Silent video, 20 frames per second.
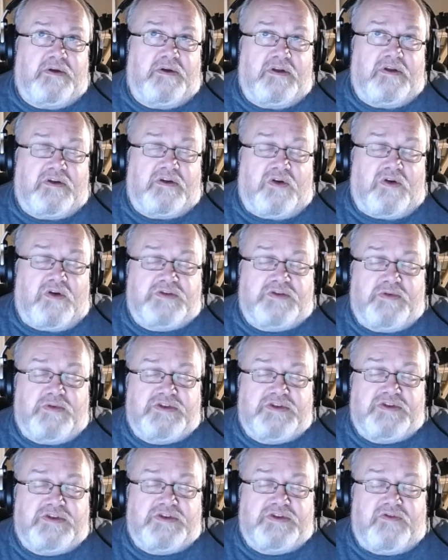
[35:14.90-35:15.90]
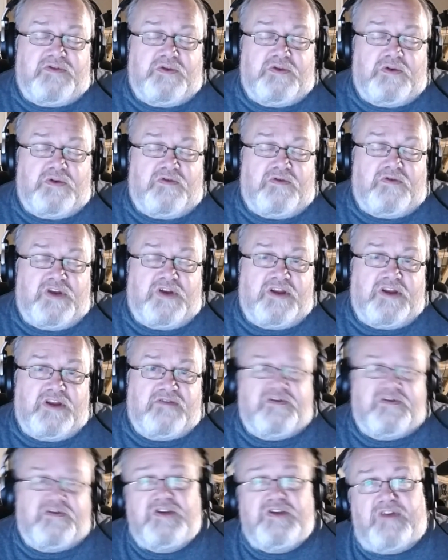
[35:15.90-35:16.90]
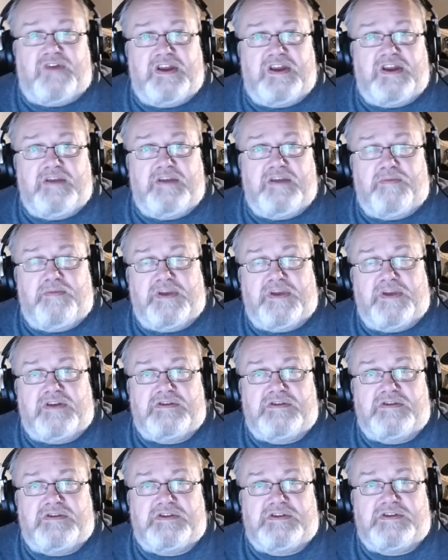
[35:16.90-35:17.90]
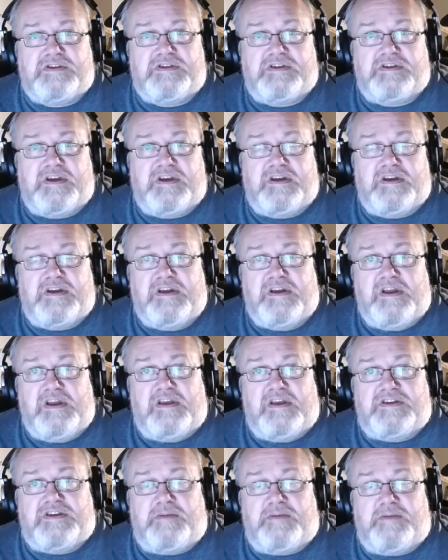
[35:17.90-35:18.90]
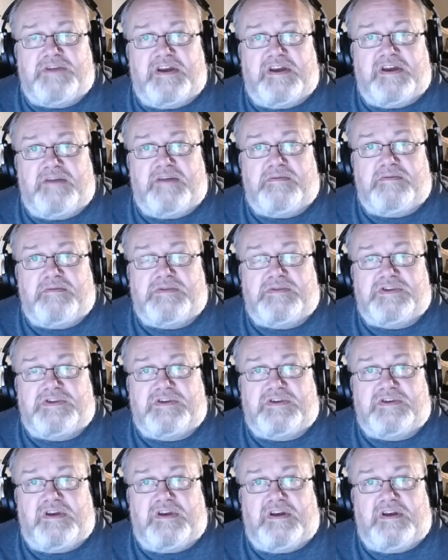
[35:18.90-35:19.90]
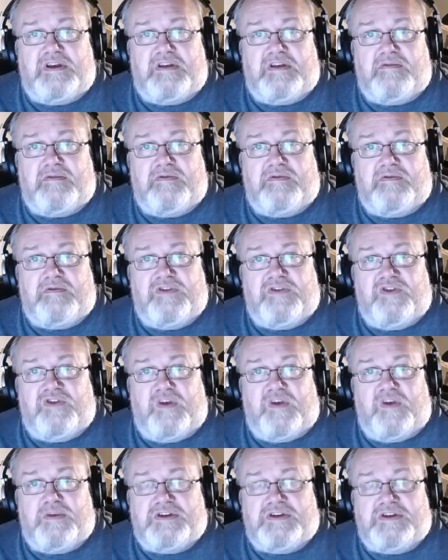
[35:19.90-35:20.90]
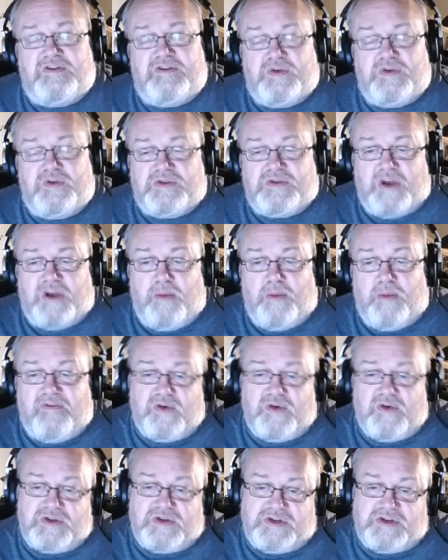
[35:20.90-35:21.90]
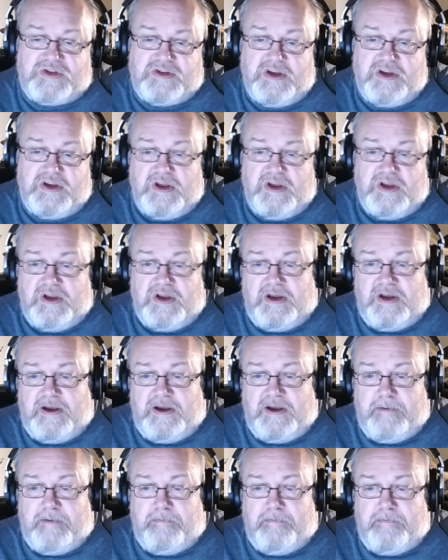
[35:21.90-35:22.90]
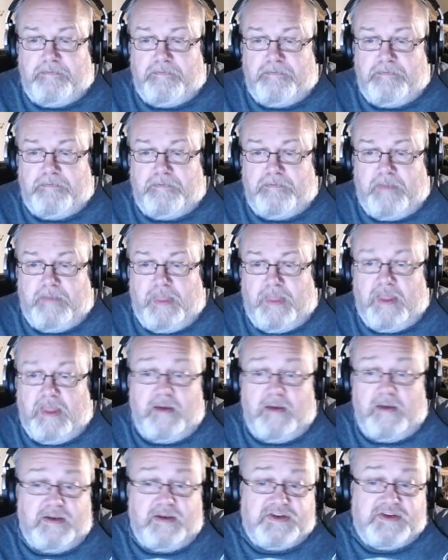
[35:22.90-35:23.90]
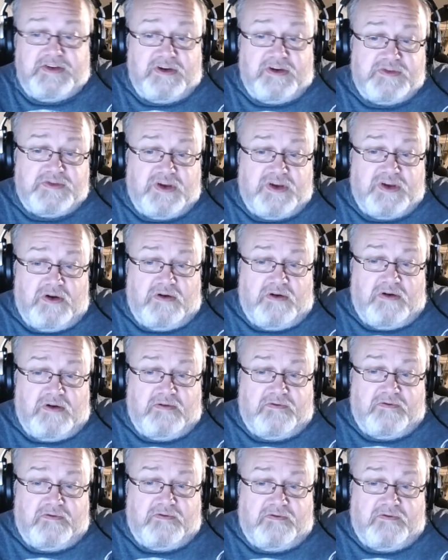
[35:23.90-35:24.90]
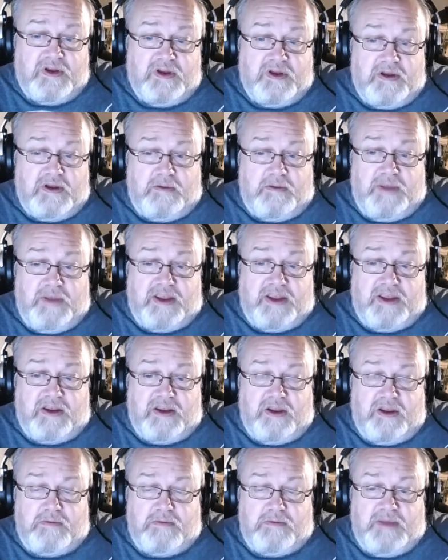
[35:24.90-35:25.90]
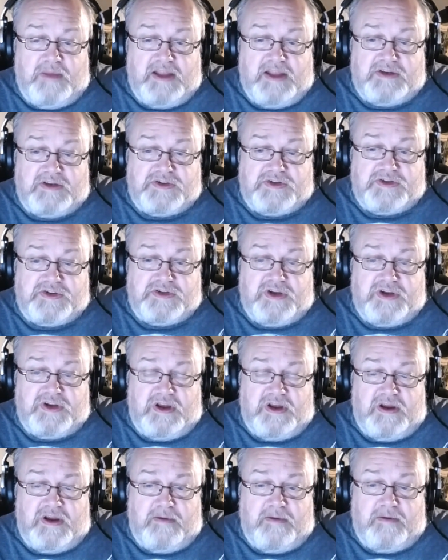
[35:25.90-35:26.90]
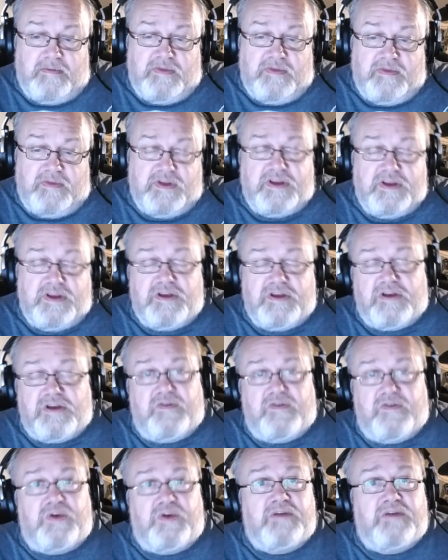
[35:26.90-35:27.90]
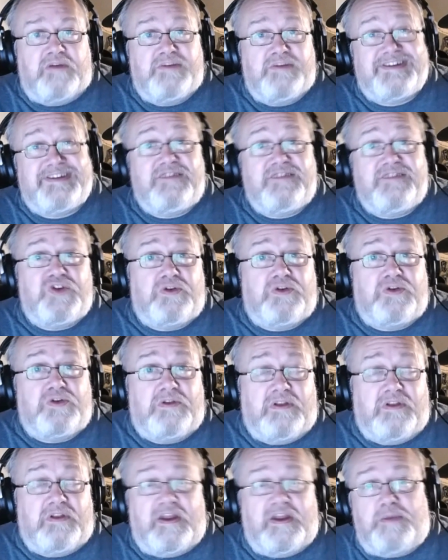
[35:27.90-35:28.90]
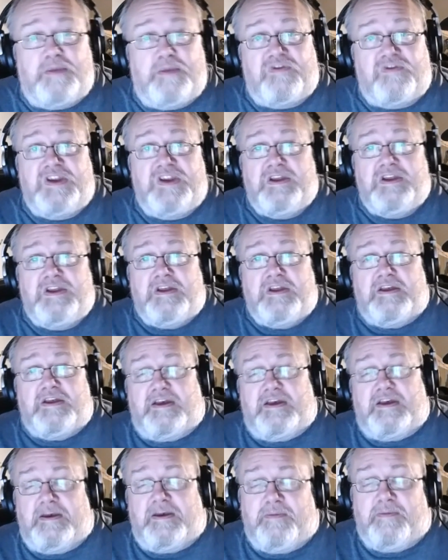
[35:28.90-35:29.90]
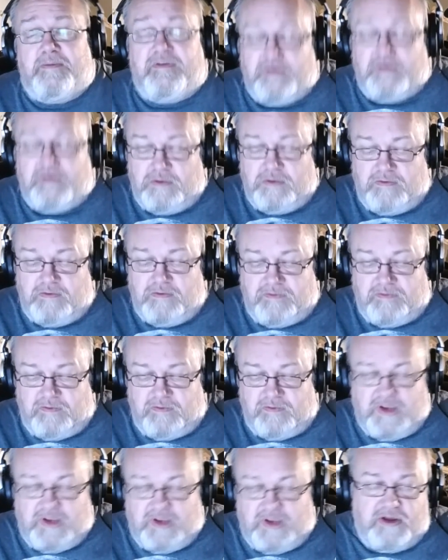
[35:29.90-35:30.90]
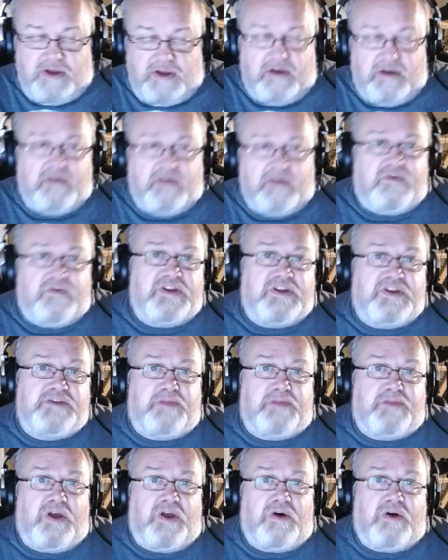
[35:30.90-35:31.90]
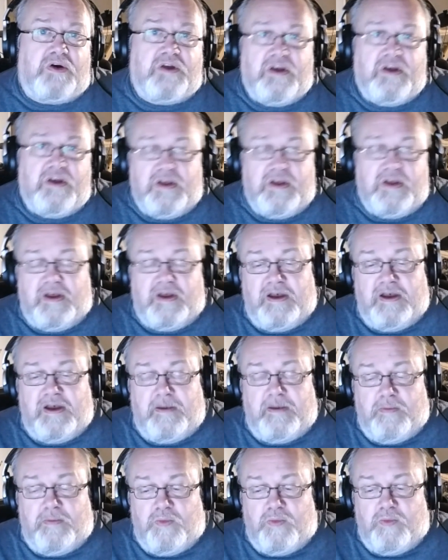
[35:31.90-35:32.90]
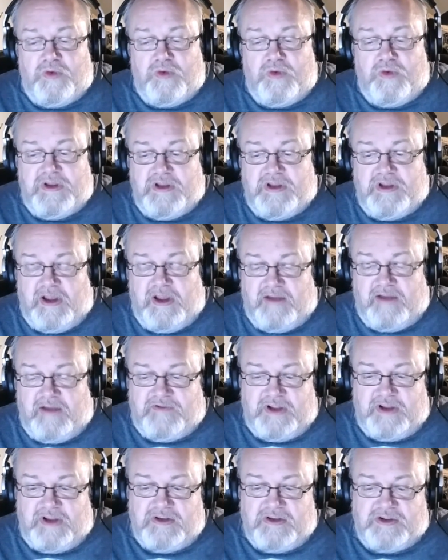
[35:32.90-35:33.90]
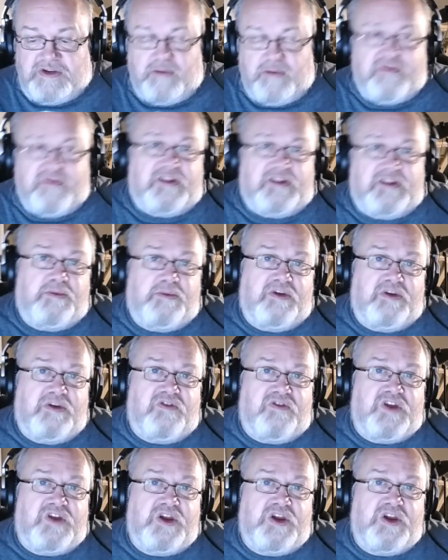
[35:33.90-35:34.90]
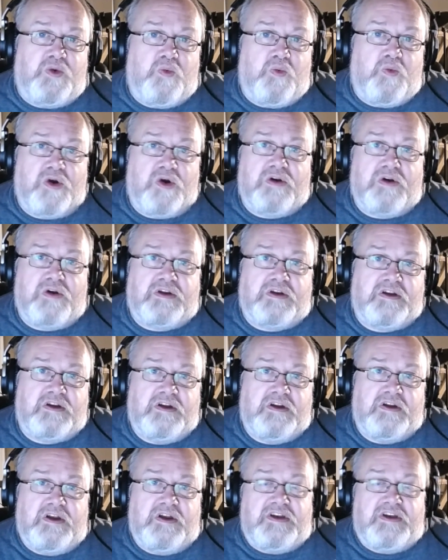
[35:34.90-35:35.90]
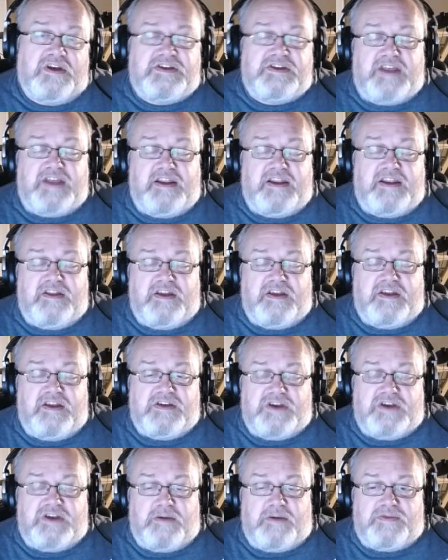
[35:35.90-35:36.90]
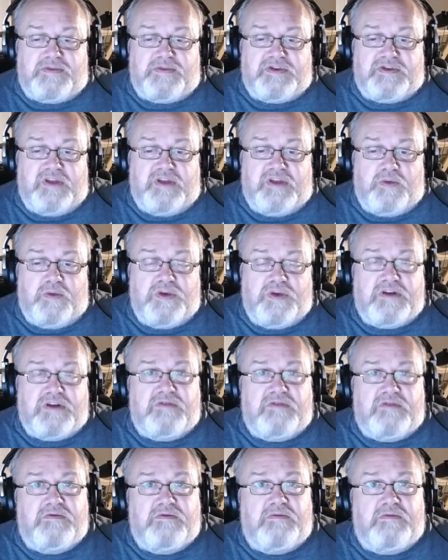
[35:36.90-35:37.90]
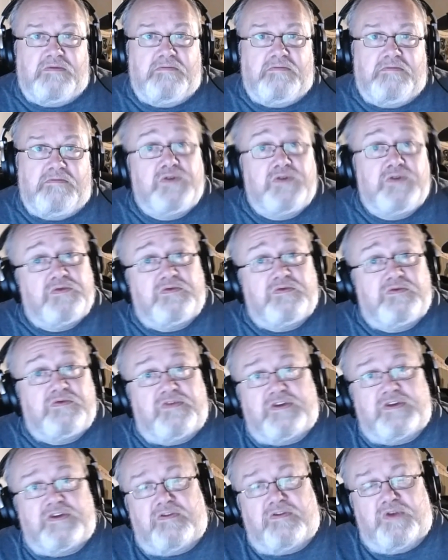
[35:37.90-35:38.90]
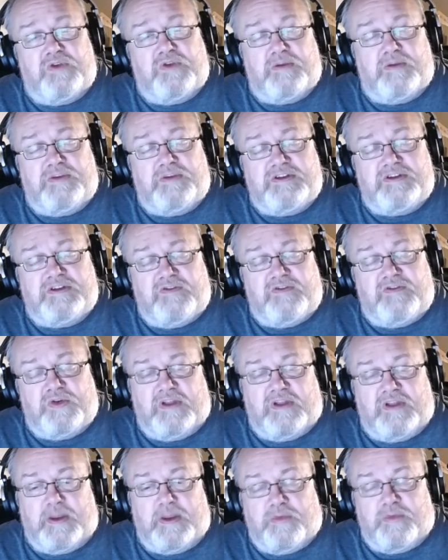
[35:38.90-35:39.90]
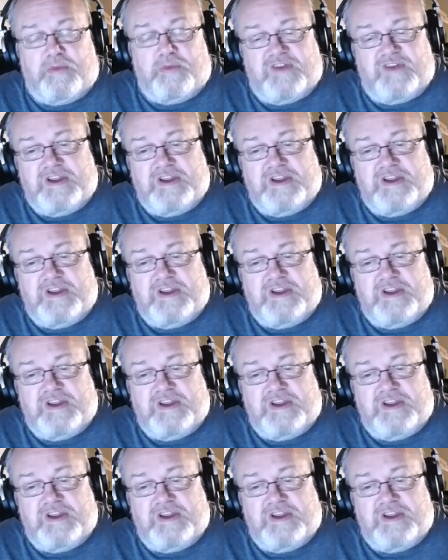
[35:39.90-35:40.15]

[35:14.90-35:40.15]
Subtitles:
Cosmos if you are running V-Ray, because sometimes V-Ray materials come first. And in terms of making it match the Corona material library, if you've read the release blog, we have done some preliminary work setting things up so that we can move the Corona material library